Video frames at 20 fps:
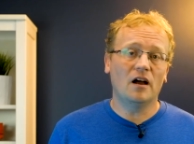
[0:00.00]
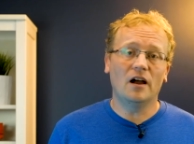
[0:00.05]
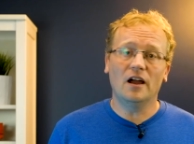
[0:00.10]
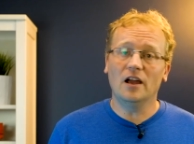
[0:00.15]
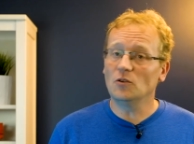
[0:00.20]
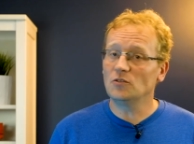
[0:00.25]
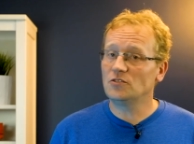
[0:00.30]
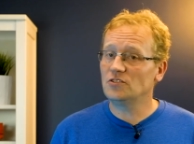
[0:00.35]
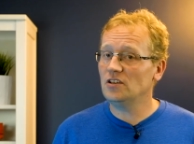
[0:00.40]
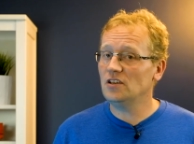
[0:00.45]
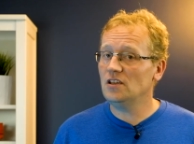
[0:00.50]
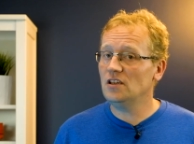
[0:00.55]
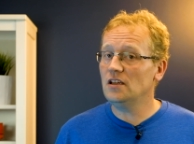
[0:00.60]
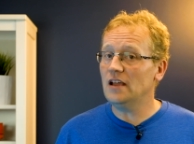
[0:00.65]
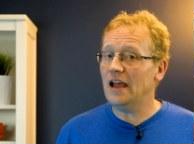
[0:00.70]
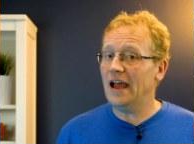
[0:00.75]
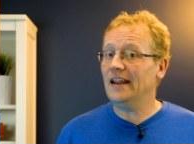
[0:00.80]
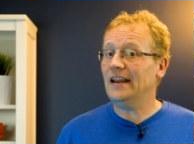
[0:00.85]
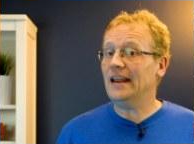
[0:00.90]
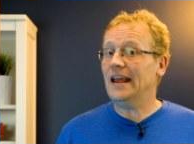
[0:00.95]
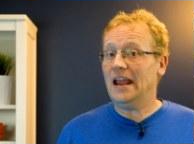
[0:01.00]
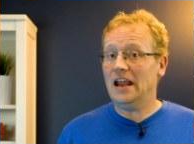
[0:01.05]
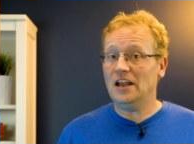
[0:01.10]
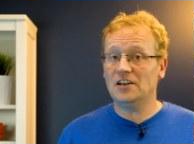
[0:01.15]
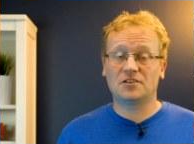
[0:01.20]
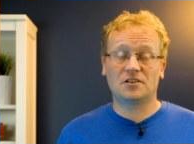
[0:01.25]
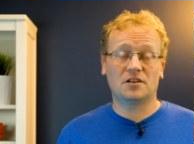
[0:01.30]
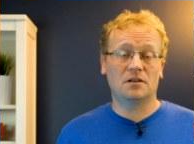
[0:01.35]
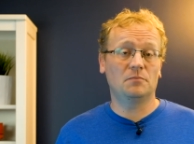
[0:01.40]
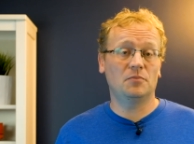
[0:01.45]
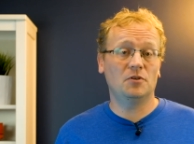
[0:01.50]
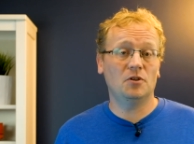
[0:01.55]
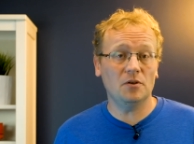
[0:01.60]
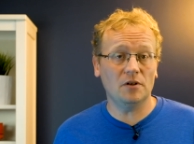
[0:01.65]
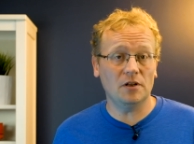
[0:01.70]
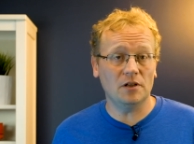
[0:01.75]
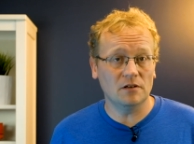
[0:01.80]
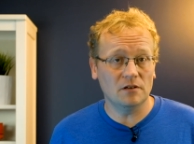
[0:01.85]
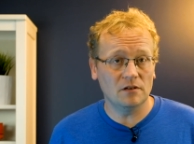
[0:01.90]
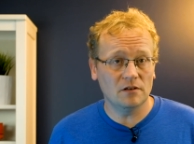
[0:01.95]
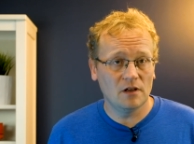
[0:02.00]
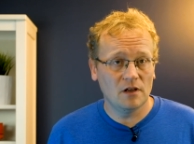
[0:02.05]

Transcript: IoT, and edge computing.